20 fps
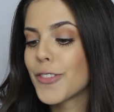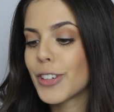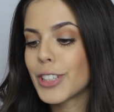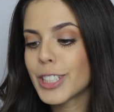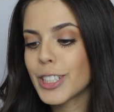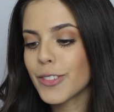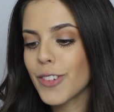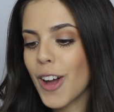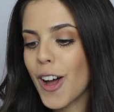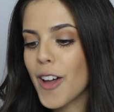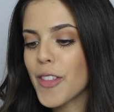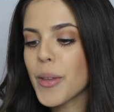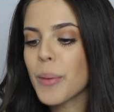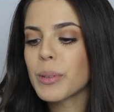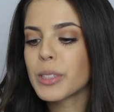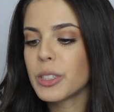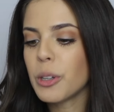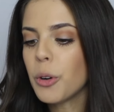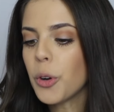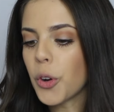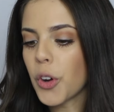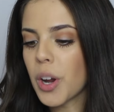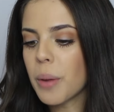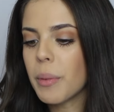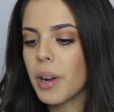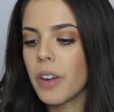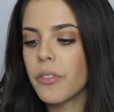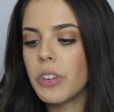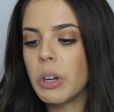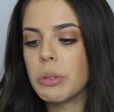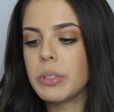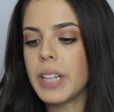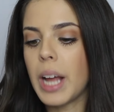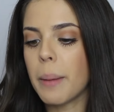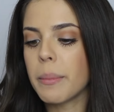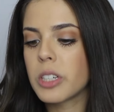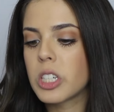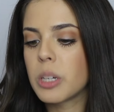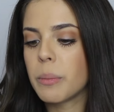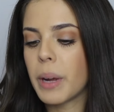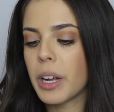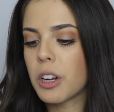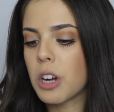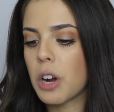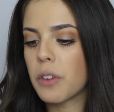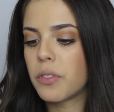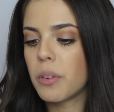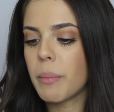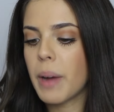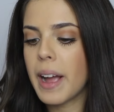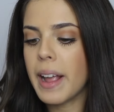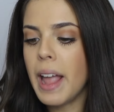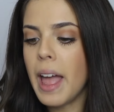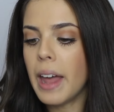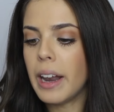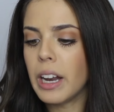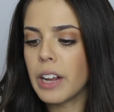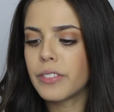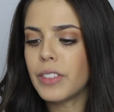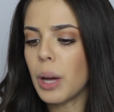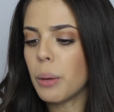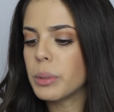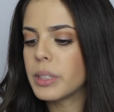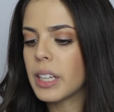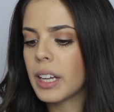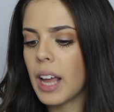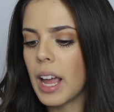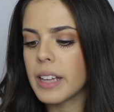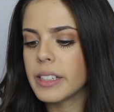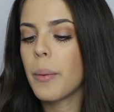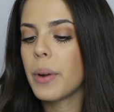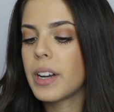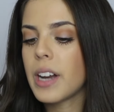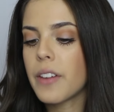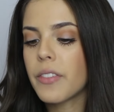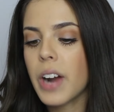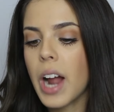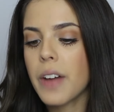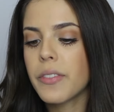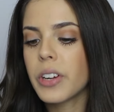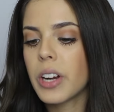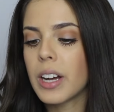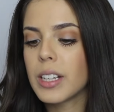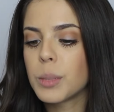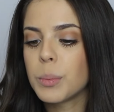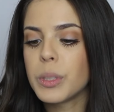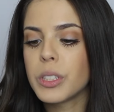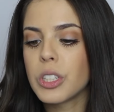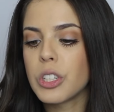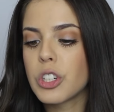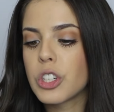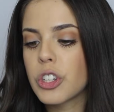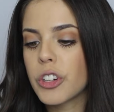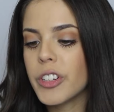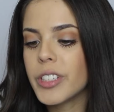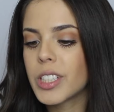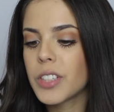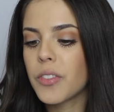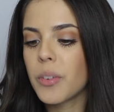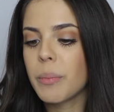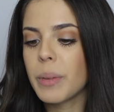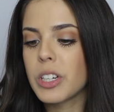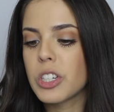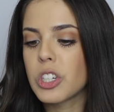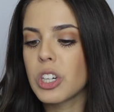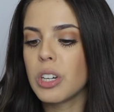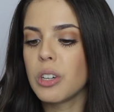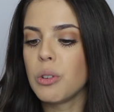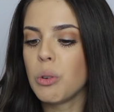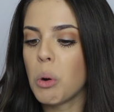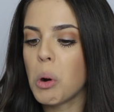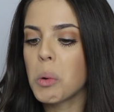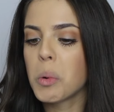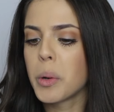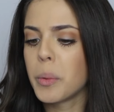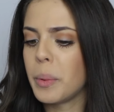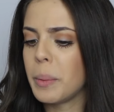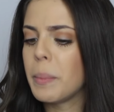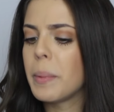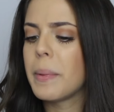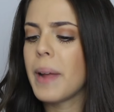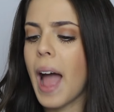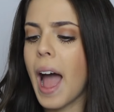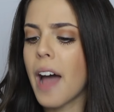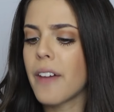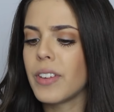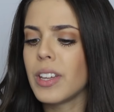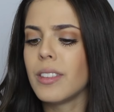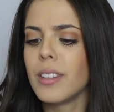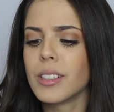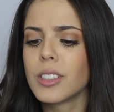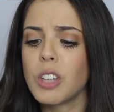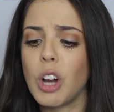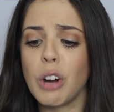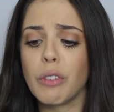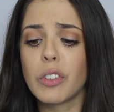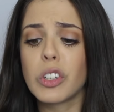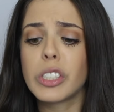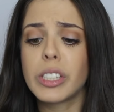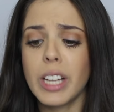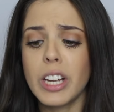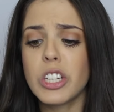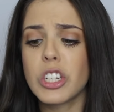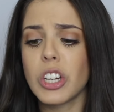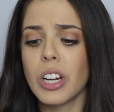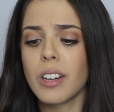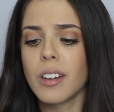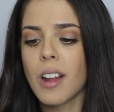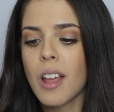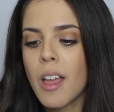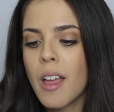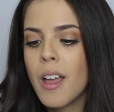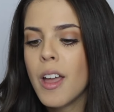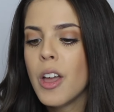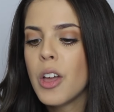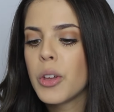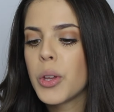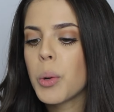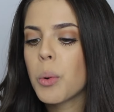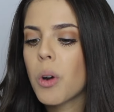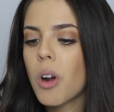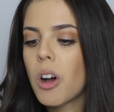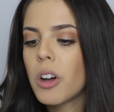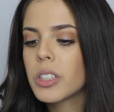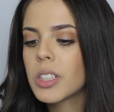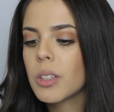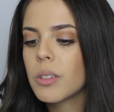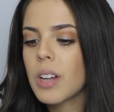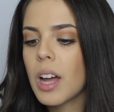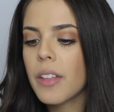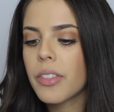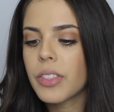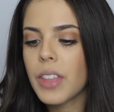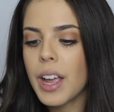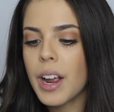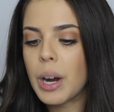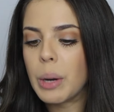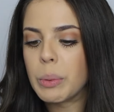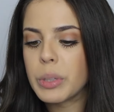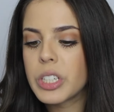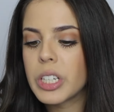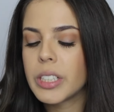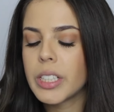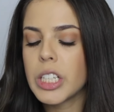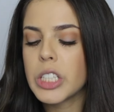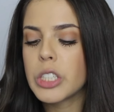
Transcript: first of all, there was no agreement of no damage to my car from my end. If that was the case, I would never have your husband's insurance information, nor would we be having this conversation. You were also not there, which is